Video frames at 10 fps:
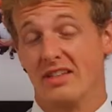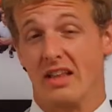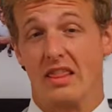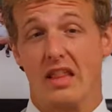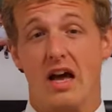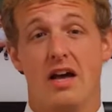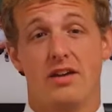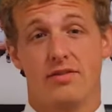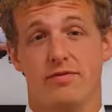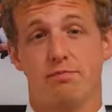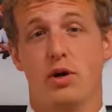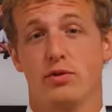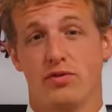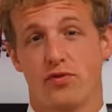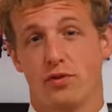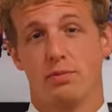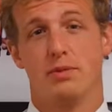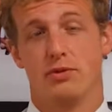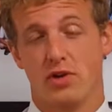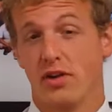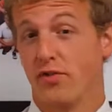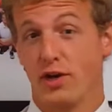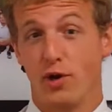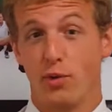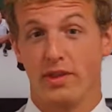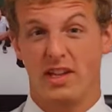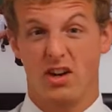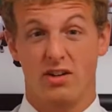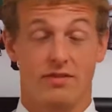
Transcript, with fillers: Seen a lot of posts for people trying to figure out what they are.